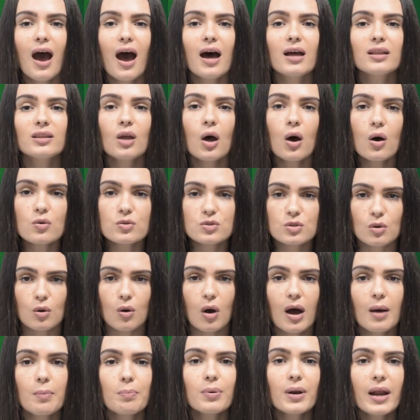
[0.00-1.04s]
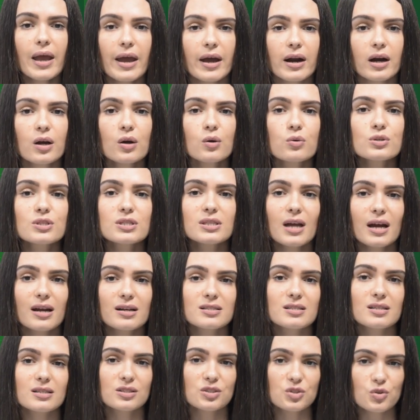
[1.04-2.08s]
And also, a player who
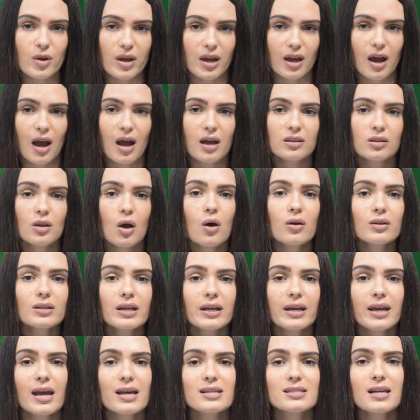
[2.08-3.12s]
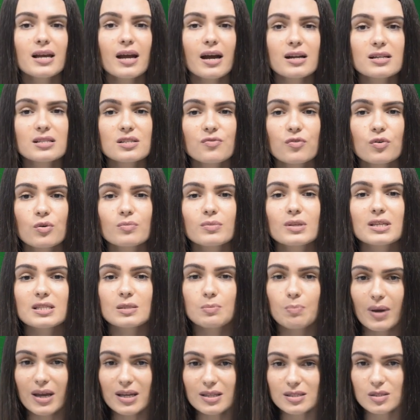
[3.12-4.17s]
starts a trick and only has cards from the
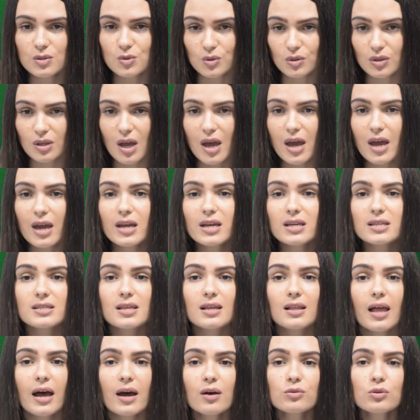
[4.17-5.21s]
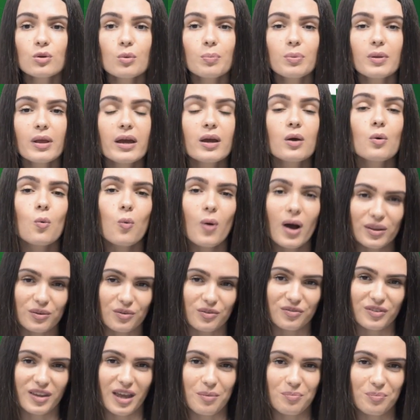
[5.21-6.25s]
spade suit is allowed to play one
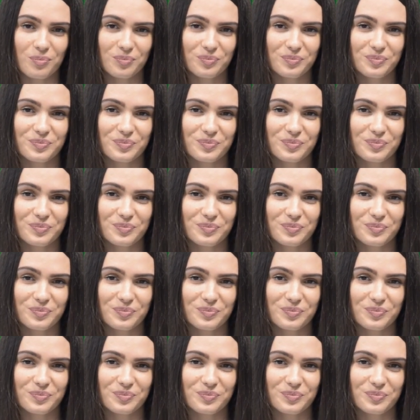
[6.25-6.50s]
of them.